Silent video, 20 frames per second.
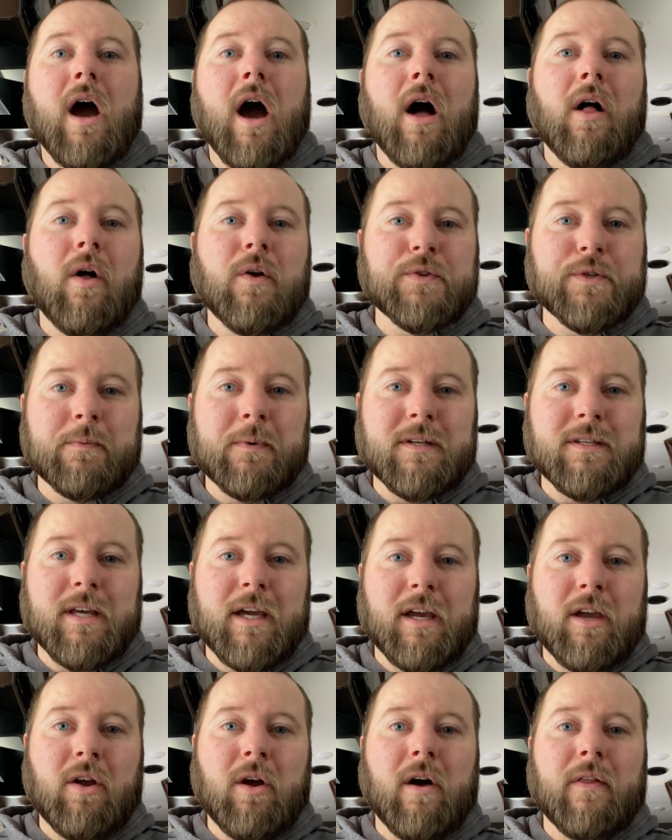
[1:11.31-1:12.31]
I'll also be
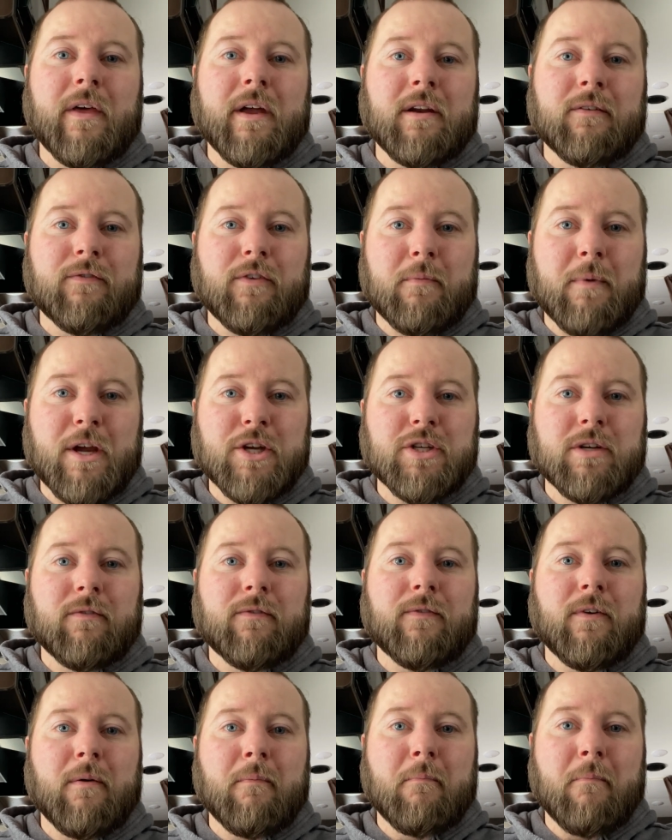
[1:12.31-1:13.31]
taking all that information
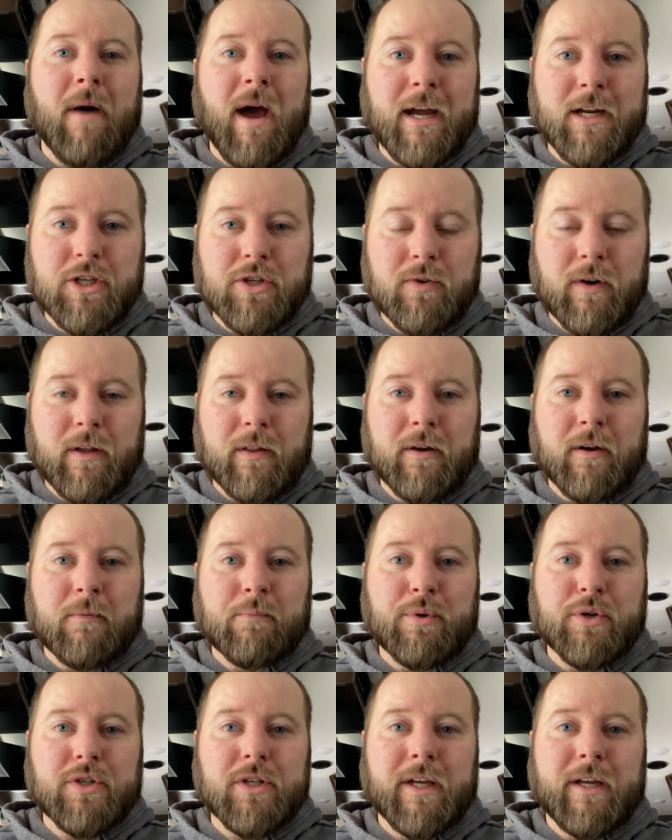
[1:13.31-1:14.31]
from my trailer
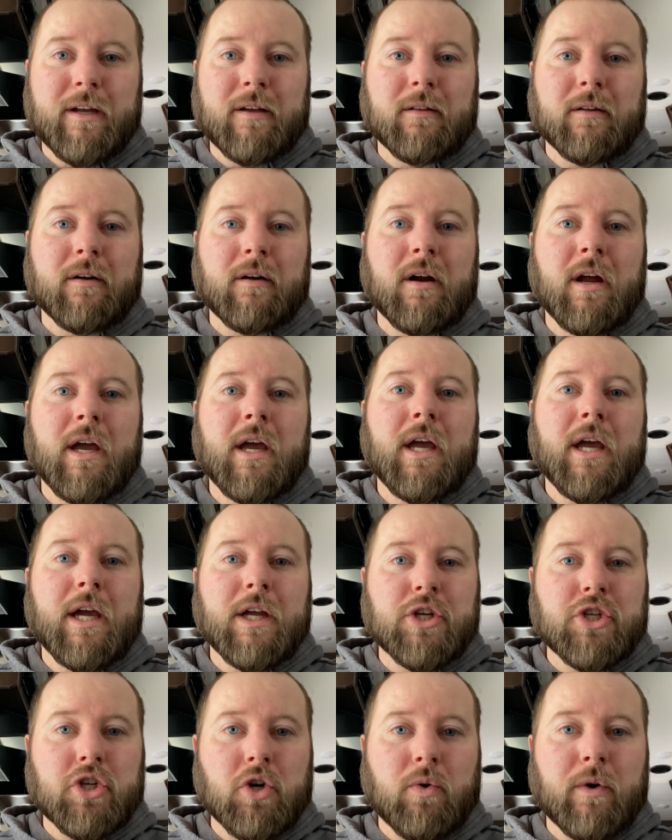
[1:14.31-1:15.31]
in particular
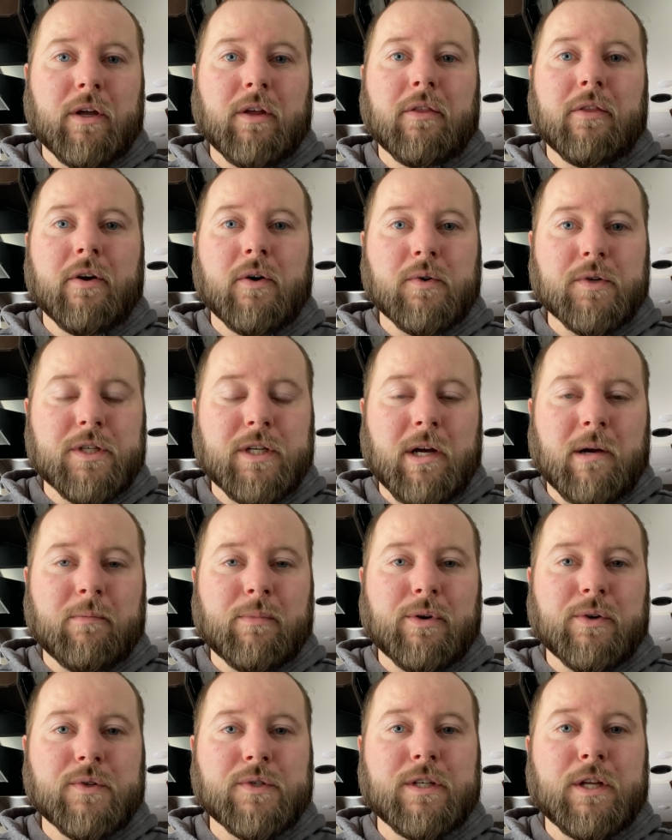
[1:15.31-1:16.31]
and showing those
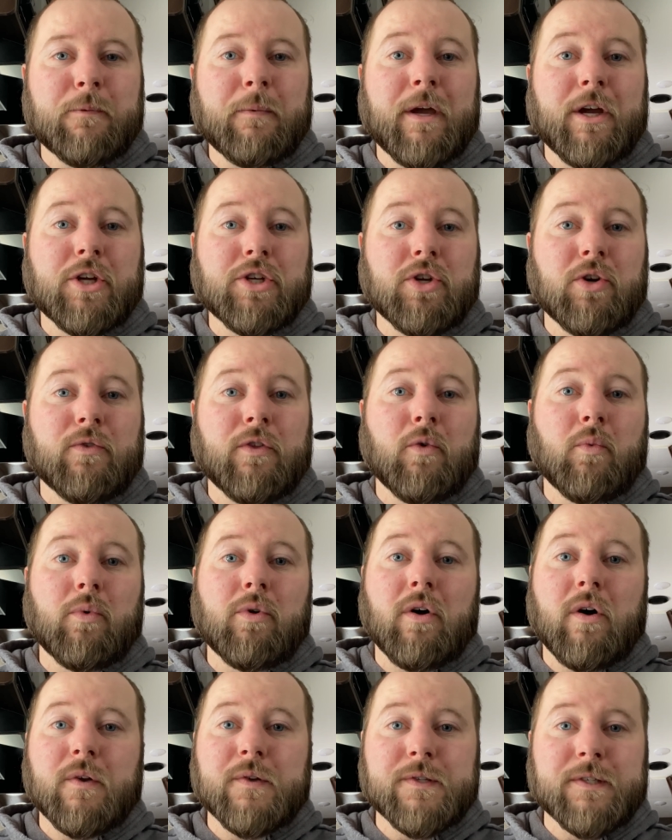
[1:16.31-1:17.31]
numbers to make sure that
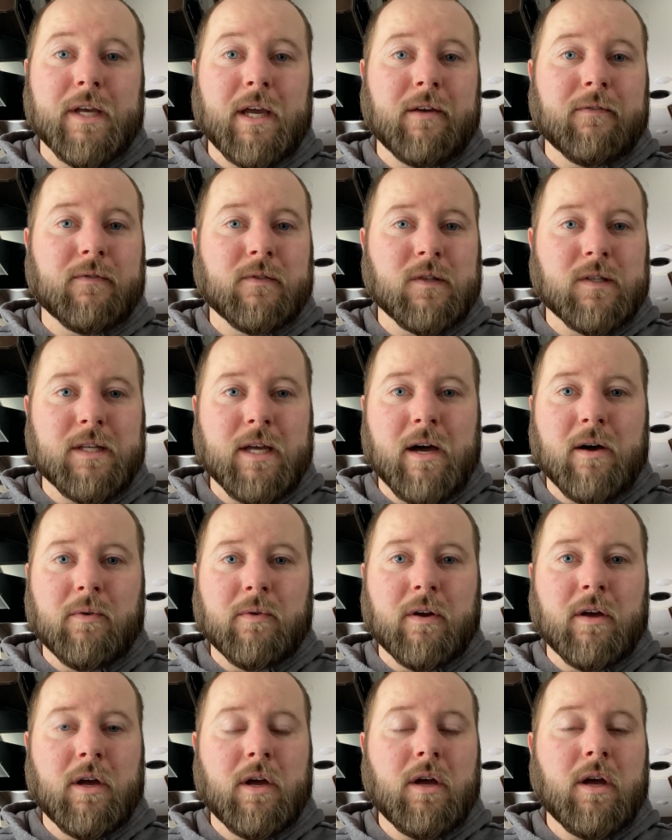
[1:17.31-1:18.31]
we're all safe and
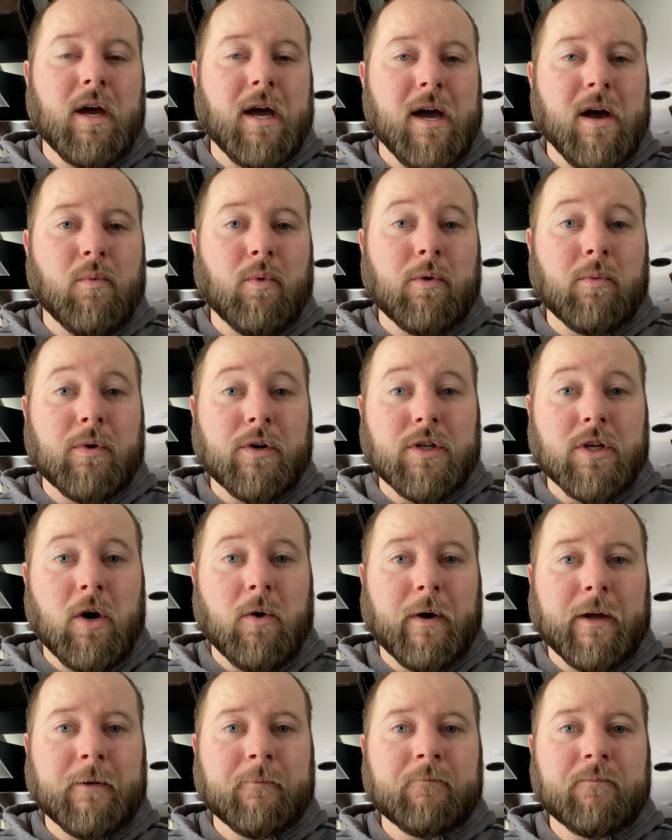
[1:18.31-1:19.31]
sound uh, when we're
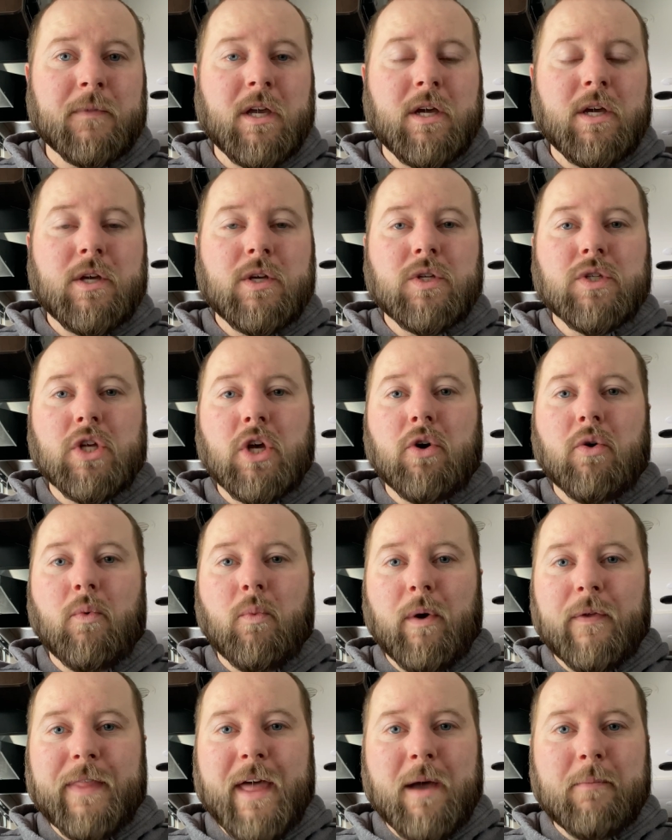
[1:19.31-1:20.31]
towing. So
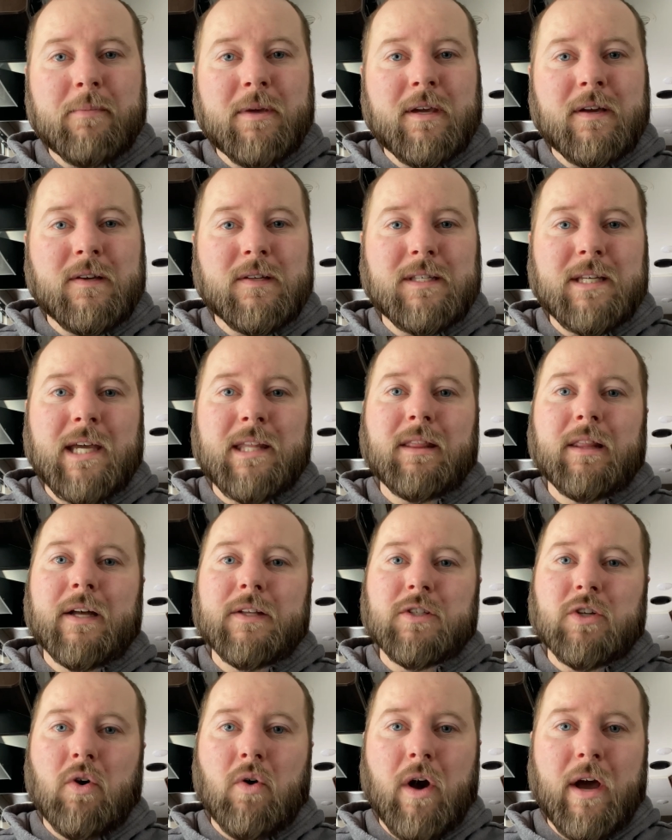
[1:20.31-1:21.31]
with that being said,
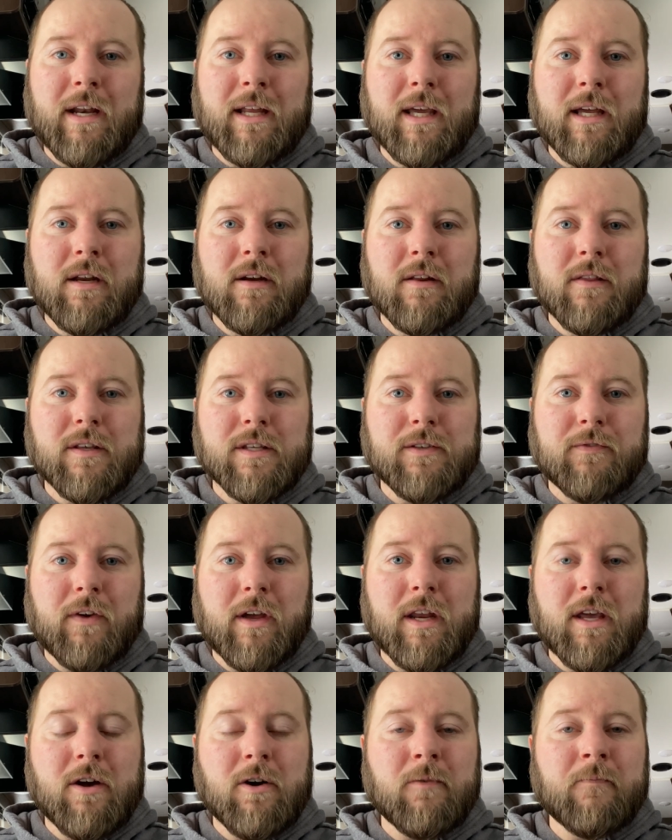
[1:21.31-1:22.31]
let's go ahead and get into this
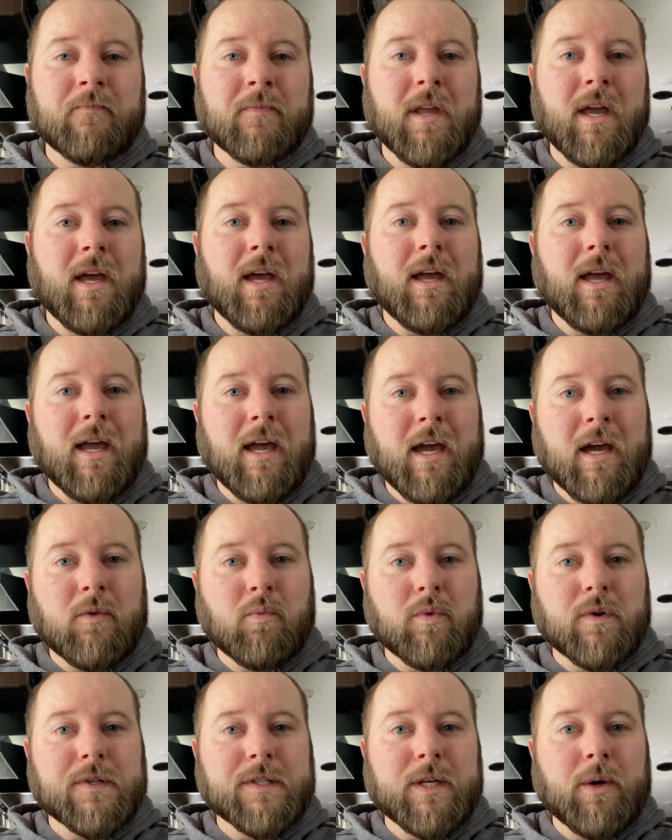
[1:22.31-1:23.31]
video
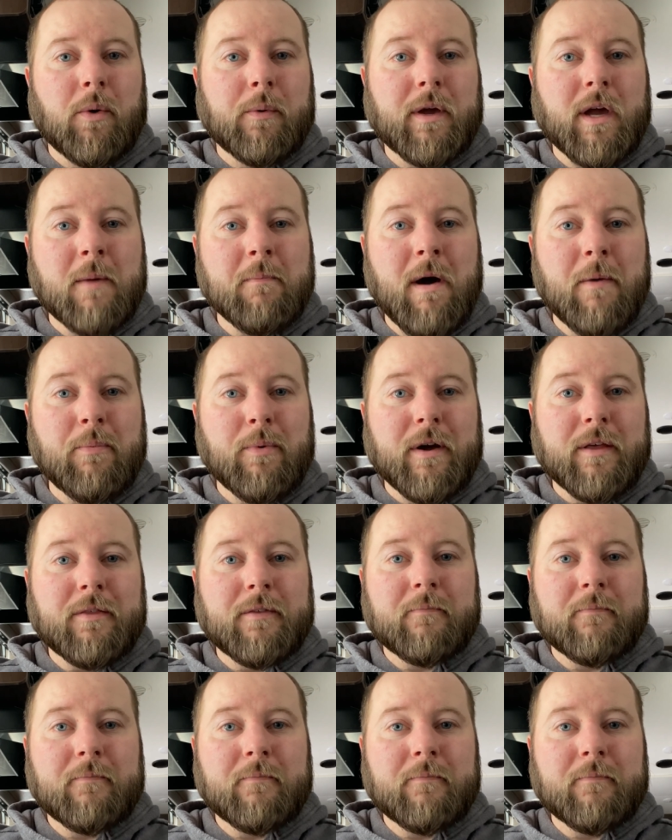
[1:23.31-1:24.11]
and we'll see what we come up with.